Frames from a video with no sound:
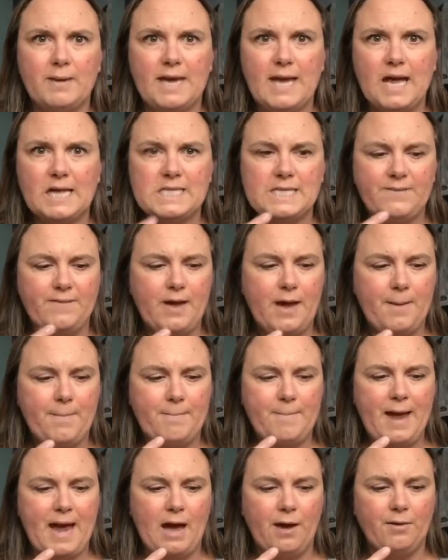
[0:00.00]
out of her
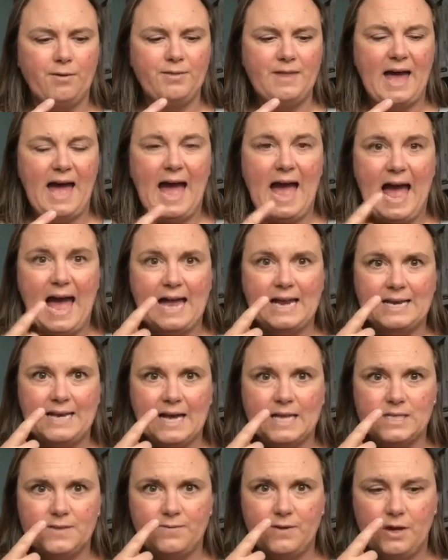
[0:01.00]
mouth and
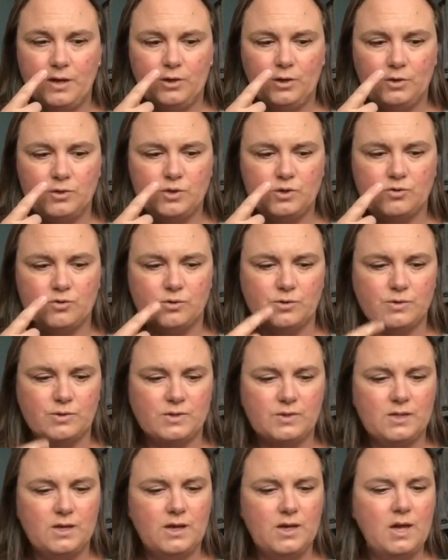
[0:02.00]
out of her
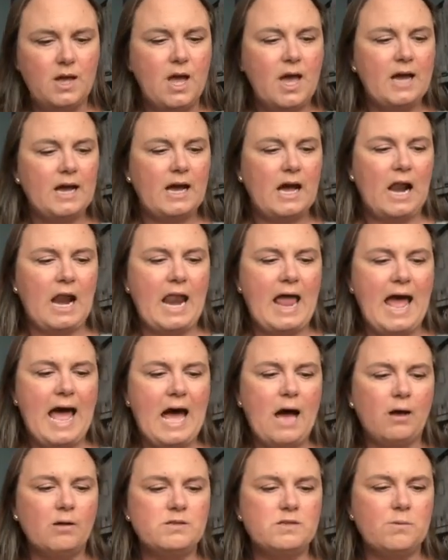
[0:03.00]
nostrils.
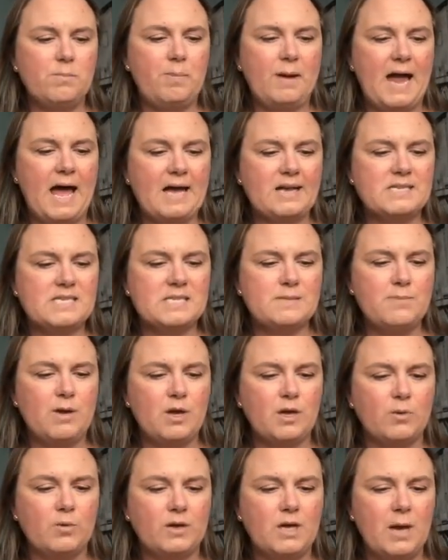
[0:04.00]
Clouds of black
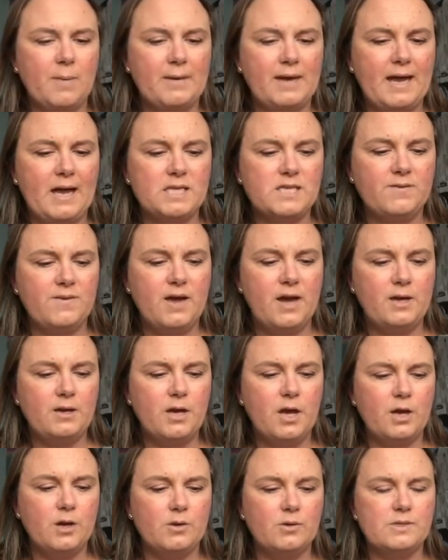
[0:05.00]
smoke were coming out of her
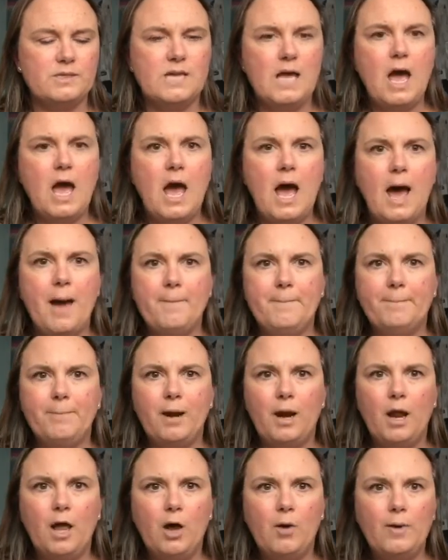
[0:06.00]
nose and
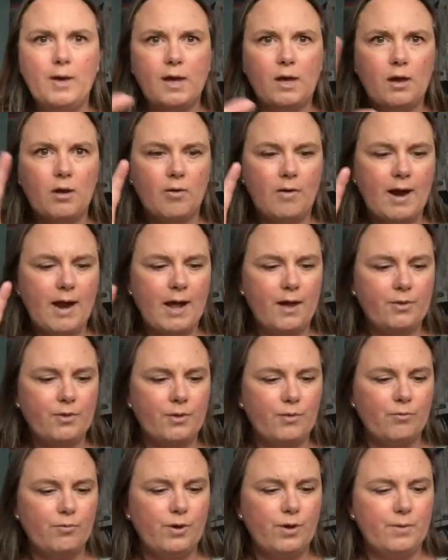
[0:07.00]
blowing around
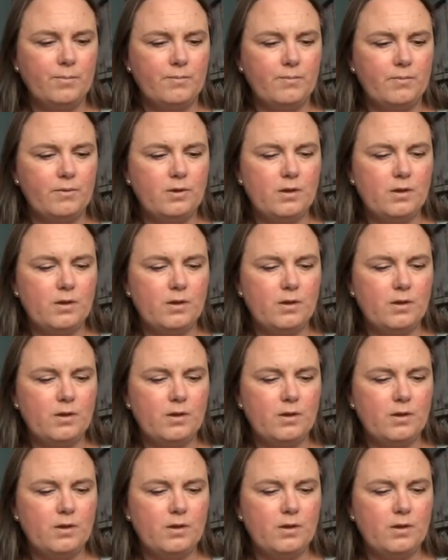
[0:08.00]
the room.